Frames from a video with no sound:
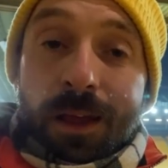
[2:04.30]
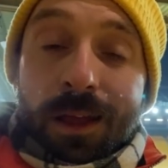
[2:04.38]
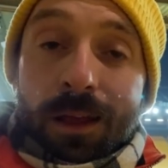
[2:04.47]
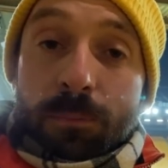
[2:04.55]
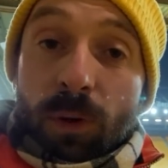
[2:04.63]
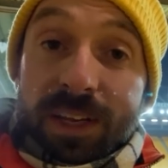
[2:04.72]

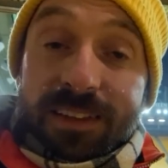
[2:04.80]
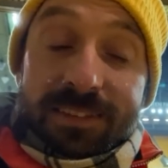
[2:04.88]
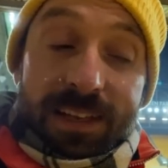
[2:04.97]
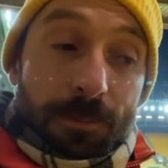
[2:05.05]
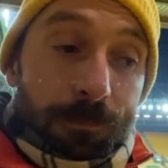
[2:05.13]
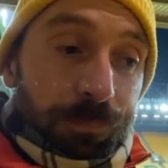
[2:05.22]
points
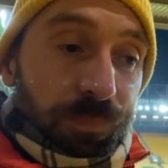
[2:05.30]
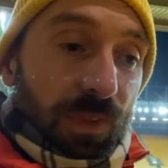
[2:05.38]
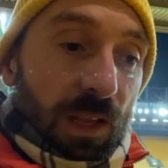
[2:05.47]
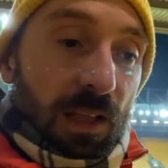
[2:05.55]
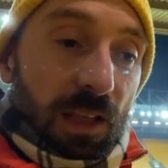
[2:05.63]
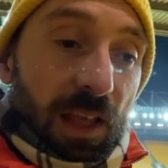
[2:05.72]
in.
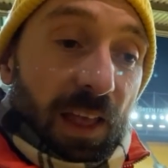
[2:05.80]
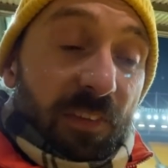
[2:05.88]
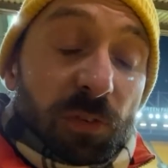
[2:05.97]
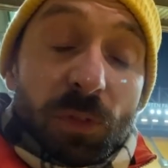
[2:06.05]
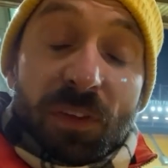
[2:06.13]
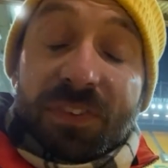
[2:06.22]
I
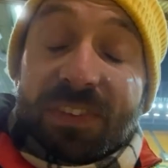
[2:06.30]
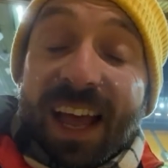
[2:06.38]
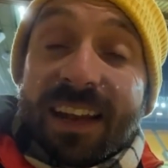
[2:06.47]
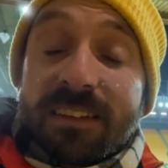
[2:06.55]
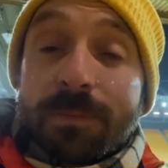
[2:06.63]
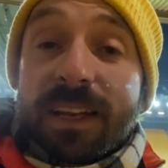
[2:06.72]
thought the
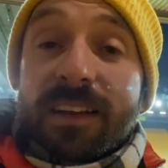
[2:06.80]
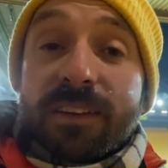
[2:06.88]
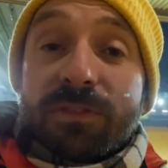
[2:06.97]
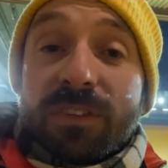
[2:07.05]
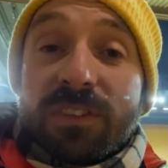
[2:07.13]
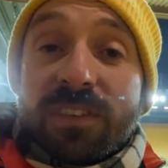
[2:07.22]
fans made a
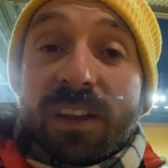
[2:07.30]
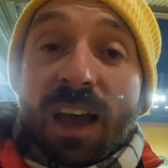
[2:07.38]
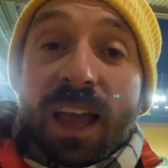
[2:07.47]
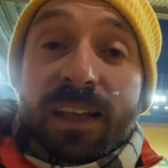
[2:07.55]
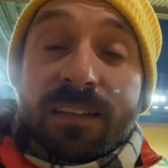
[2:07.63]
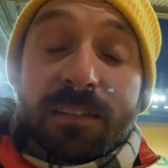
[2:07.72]
difference
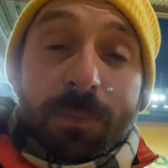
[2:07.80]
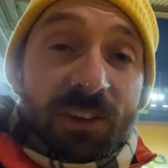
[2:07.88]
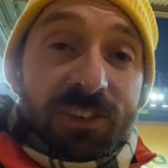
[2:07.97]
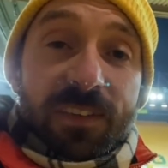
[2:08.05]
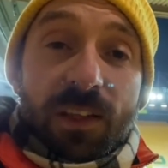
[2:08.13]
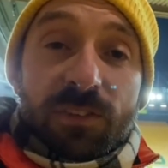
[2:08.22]
tonight, and
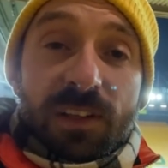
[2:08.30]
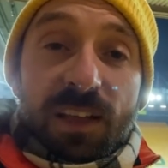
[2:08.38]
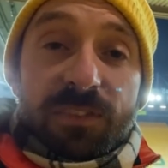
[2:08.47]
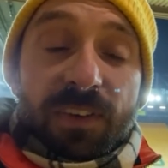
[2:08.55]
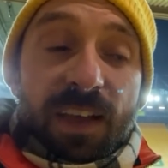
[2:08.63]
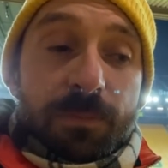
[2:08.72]
especially in those
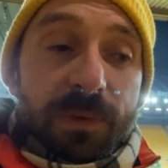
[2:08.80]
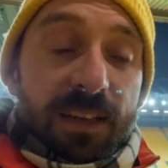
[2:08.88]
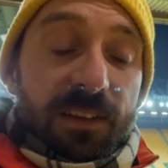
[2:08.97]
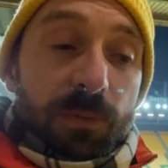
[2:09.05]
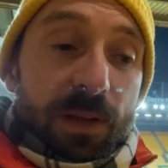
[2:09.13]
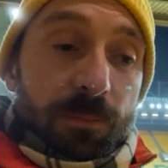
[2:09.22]
last 5
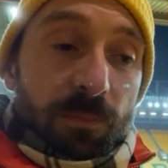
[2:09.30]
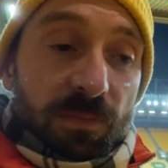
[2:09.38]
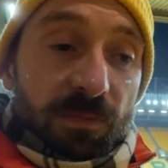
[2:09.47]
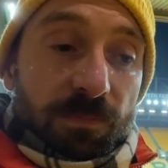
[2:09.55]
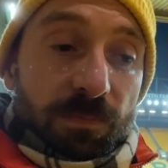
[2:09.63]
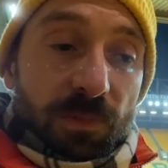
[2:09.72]
minutes when
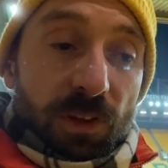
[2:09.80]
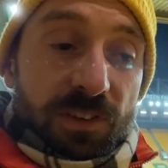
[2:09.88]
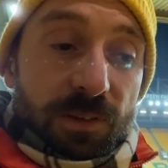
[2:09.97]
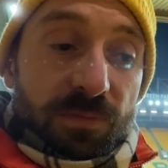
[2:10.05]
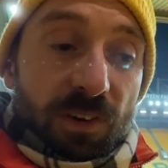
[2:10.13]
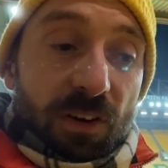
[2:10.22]

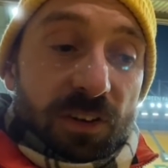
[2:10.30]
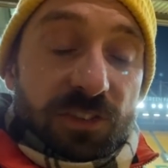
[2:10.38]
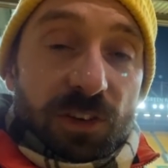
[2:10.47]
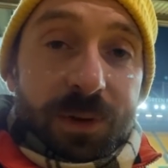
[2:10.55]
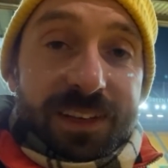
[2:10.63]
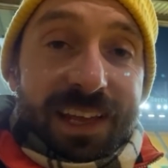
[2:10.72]
Nottingham Forest
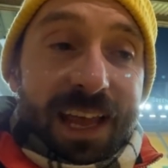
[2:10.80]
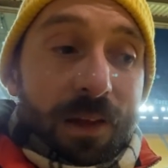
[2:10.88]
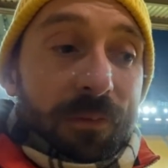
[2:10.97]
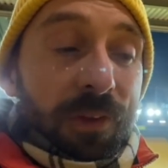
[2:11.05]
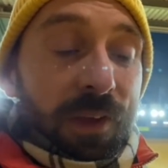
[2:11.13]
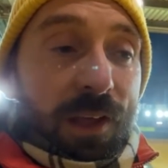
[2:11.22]
2-1
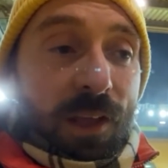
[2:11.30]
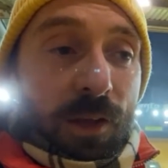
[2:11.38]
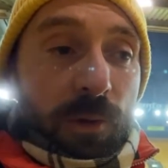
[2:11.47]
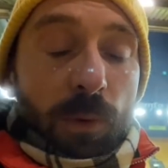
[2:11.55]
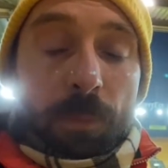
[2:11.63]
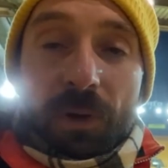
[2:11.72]
down
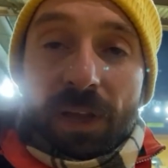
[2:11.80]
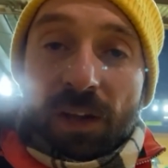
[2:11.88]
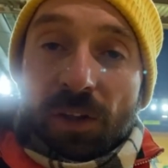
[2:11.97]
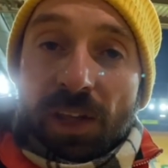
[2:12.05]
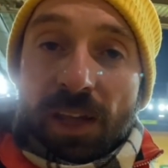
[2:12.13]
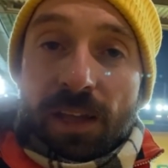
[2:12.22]
were putting
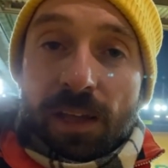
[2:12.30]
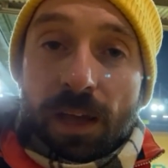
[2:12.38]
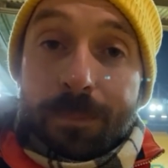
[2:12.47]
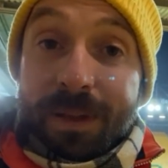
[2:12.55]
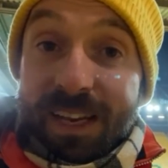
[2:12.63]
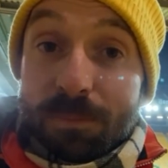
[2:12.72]
on a
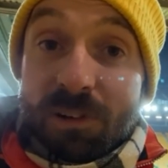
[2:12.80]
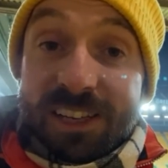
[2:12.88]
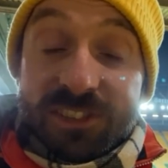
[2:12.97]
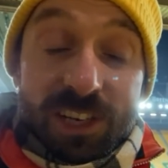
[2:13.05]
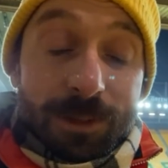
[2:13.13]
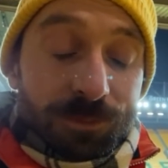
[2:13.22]
bit of
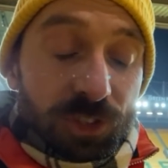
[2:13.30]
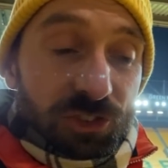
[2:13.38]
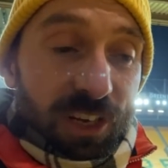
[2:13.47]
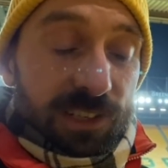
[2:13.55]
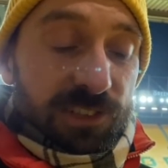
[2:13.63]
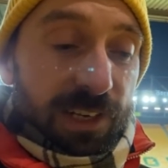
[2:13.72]
pressure to
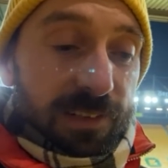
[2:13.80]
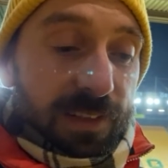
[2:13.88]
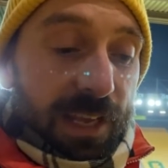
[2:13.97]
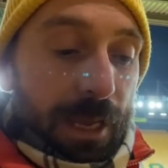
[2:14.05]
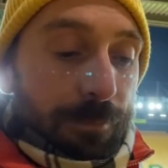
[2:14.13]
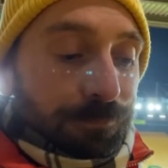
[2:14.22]
try and chase the game.